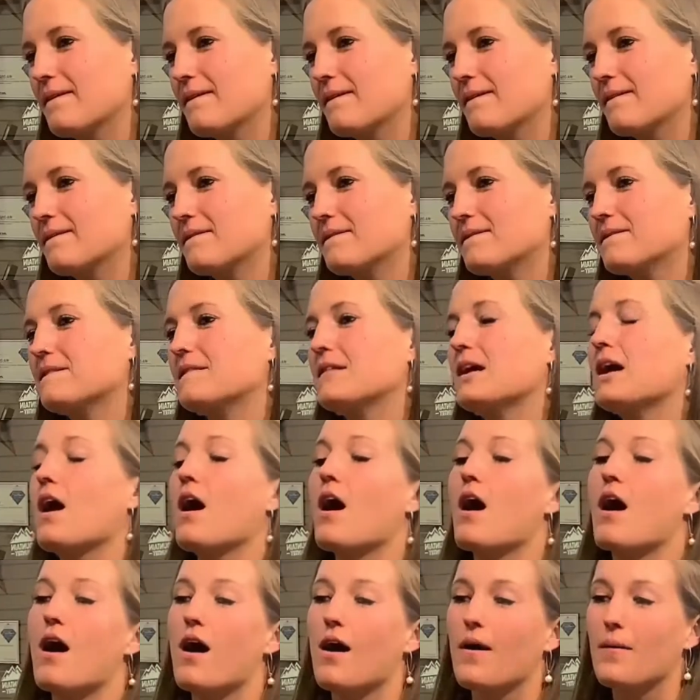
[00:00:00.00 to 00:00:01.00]
phenomenal
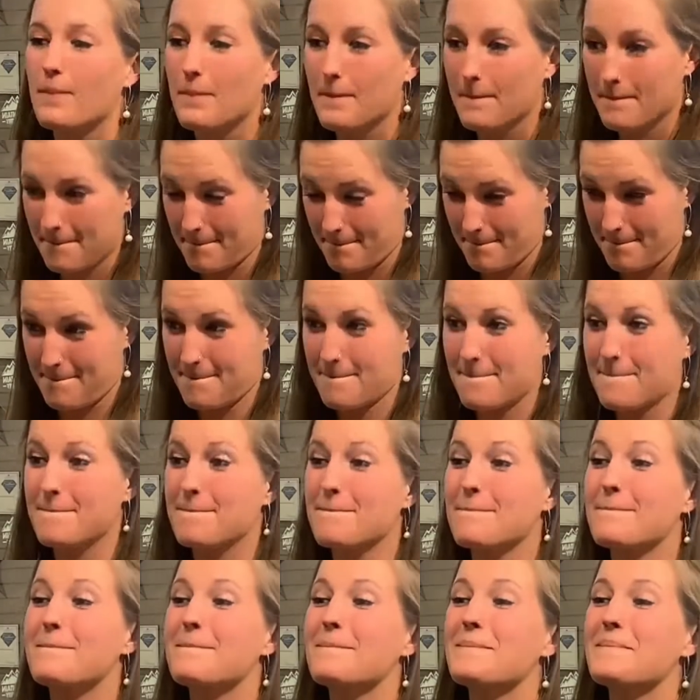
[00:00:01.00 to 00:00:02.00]
is what I hear.
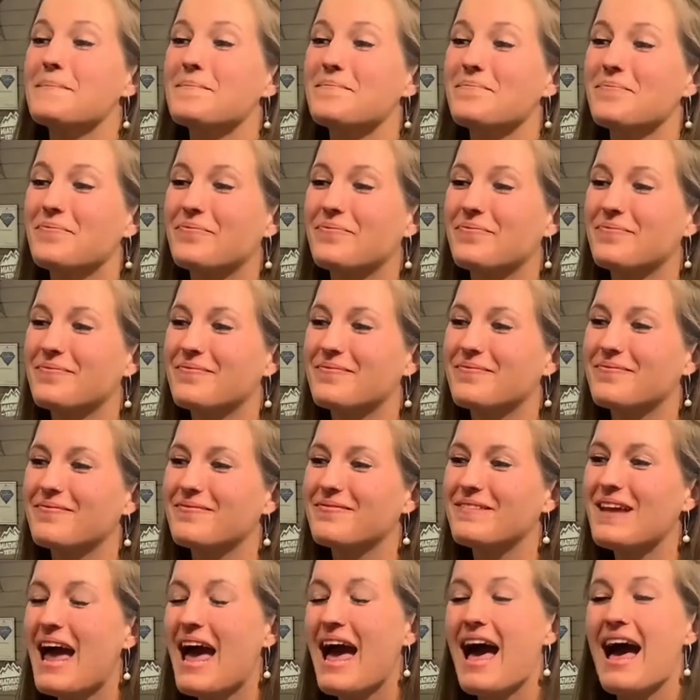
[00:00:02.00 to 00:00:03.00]
Mm-hmm. So is that the
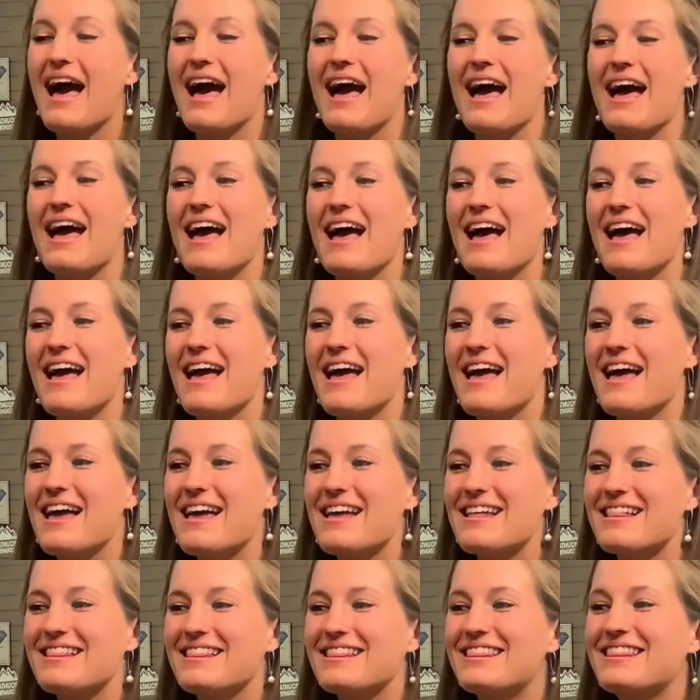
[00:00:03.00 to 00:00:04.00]
case or was that your
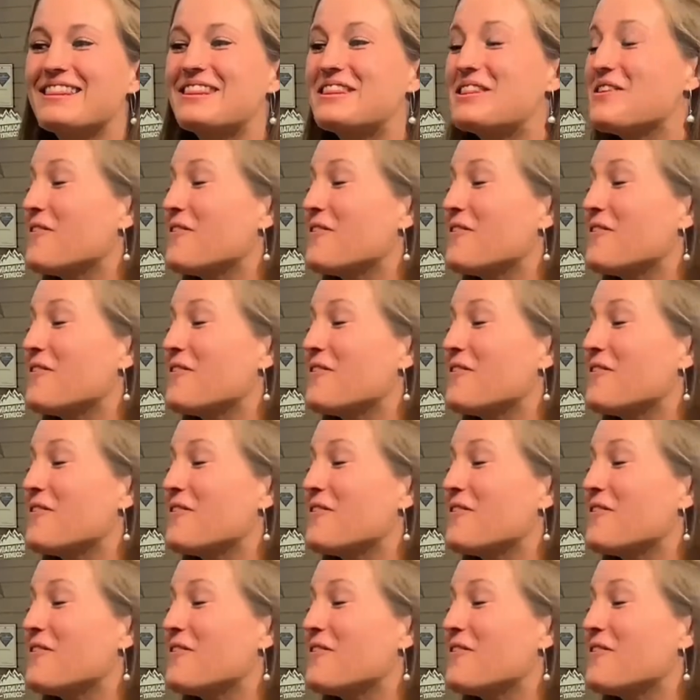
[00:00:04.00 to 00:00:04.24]
experience?